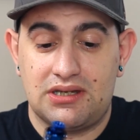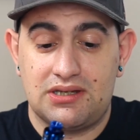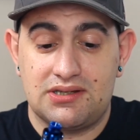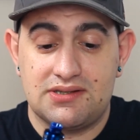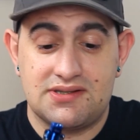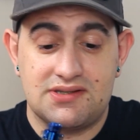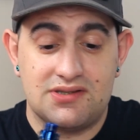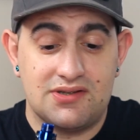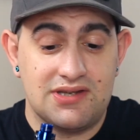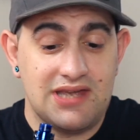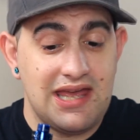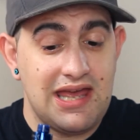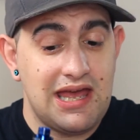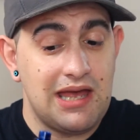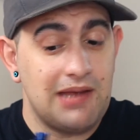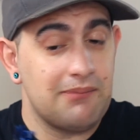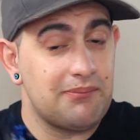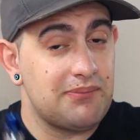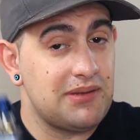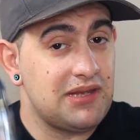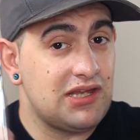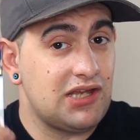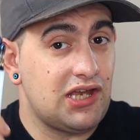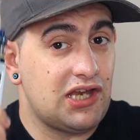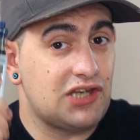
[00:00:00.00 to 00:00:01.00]
So yeah, I'm
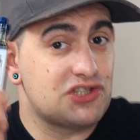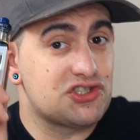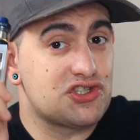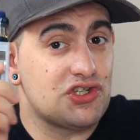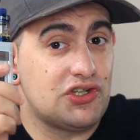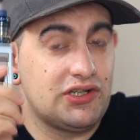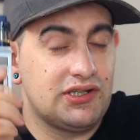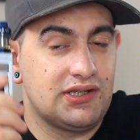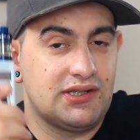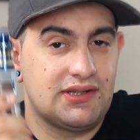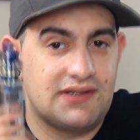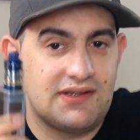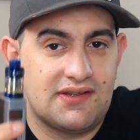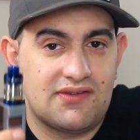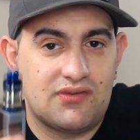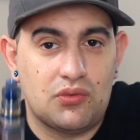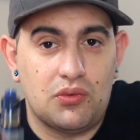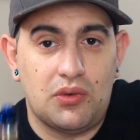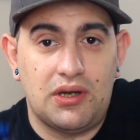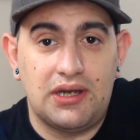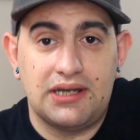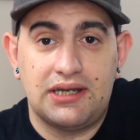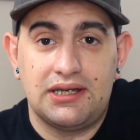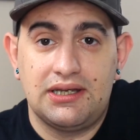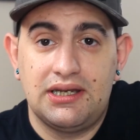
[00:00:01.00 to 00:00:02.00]
been enjoying this
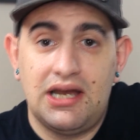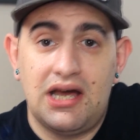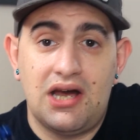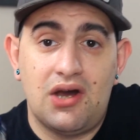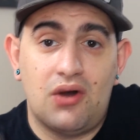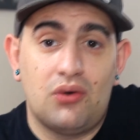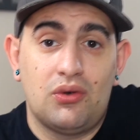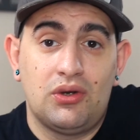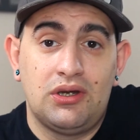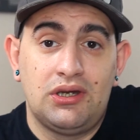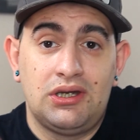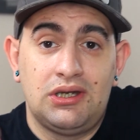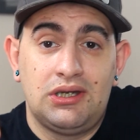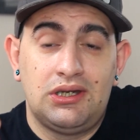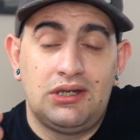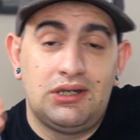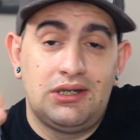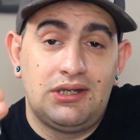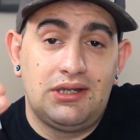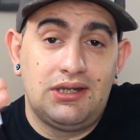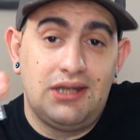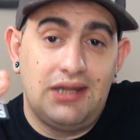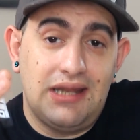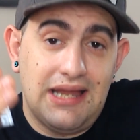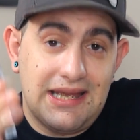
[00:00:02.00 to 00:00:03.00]
one. Now,
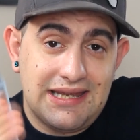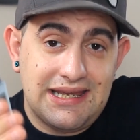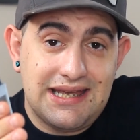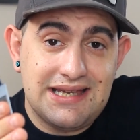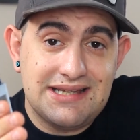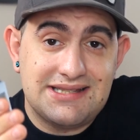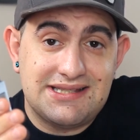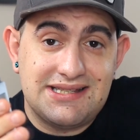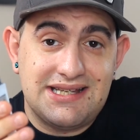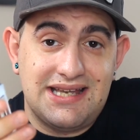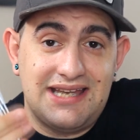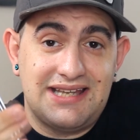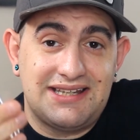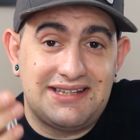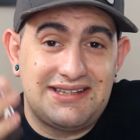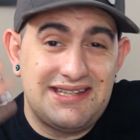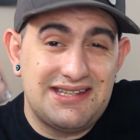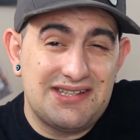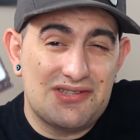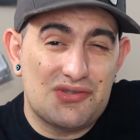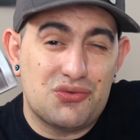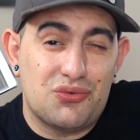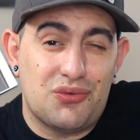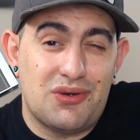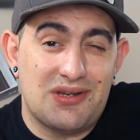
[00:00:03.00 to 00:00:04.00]
like I said,
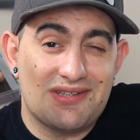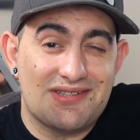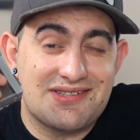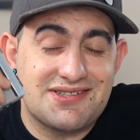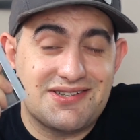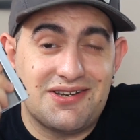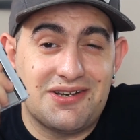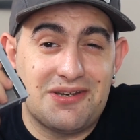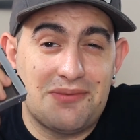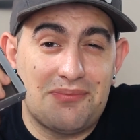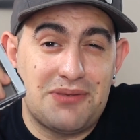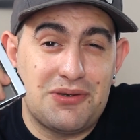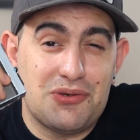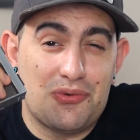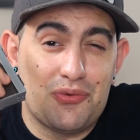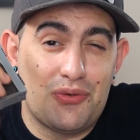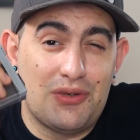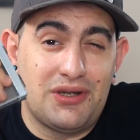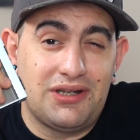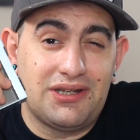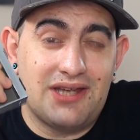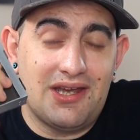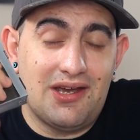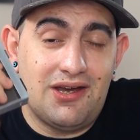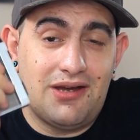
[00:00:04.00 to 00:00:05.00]
this one's gonna be
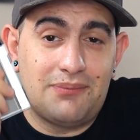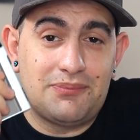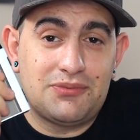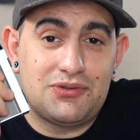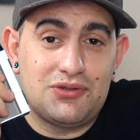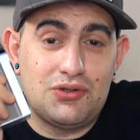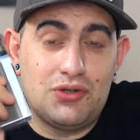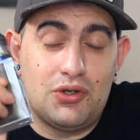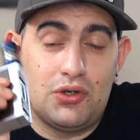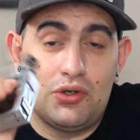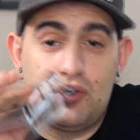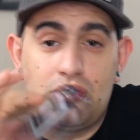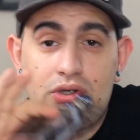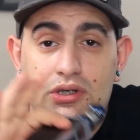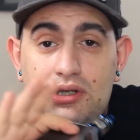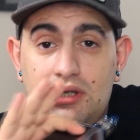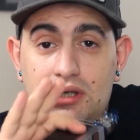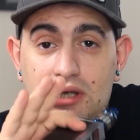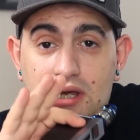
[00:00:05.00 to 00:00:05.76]
really up to you.